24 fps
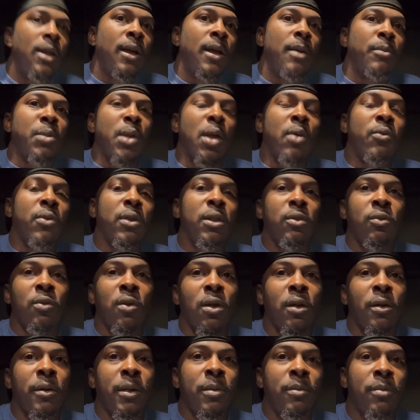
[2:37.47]
I'm not really
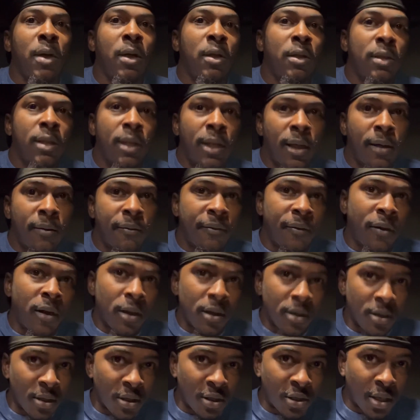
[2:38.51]
worried about that
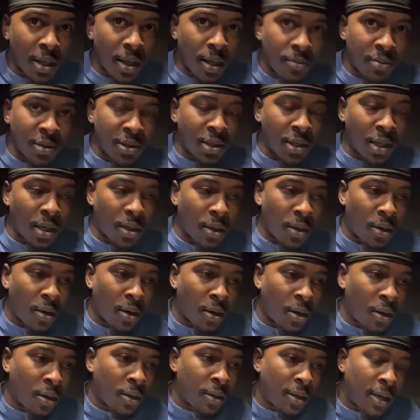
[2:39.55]
finding a job it's not
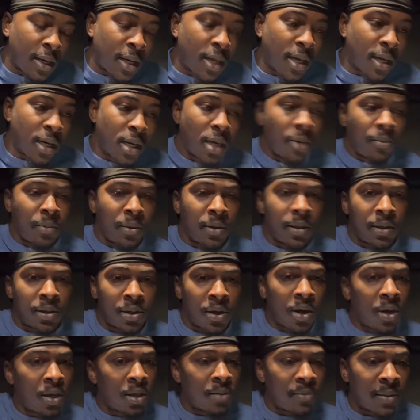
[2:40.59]
hard I got companies
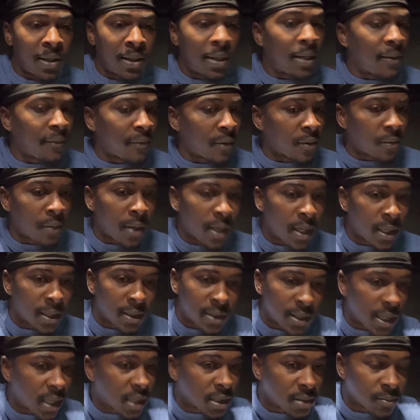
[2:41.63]
calling me left and right
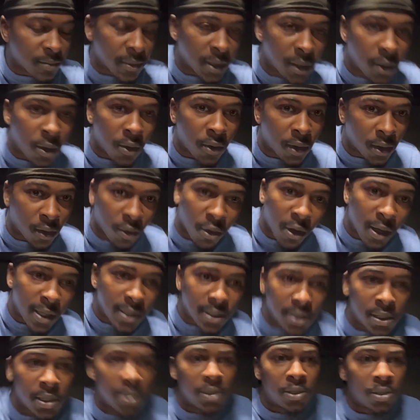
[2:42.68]
texting me going
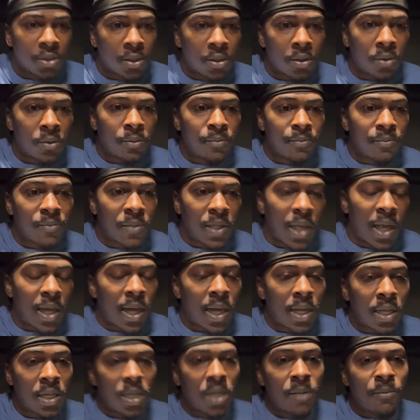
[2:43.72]
crazy so I
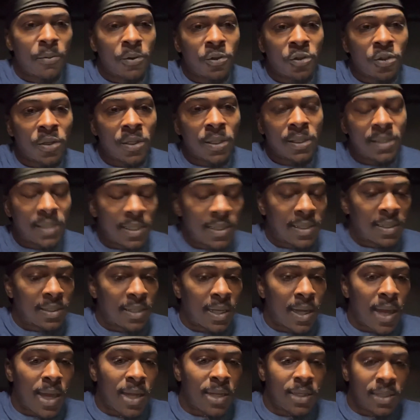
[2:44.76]
got a couple drug tests I
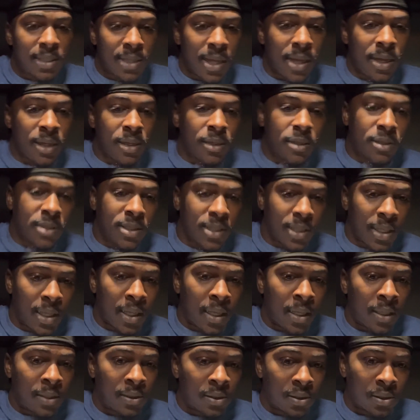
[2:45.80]
gotta take
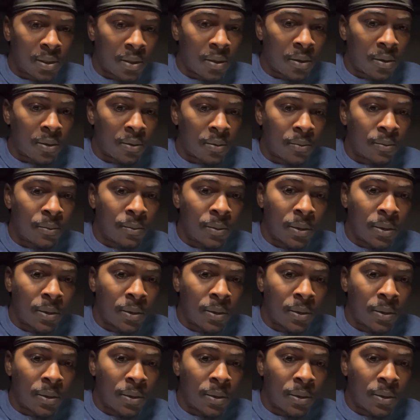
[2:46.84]
today, so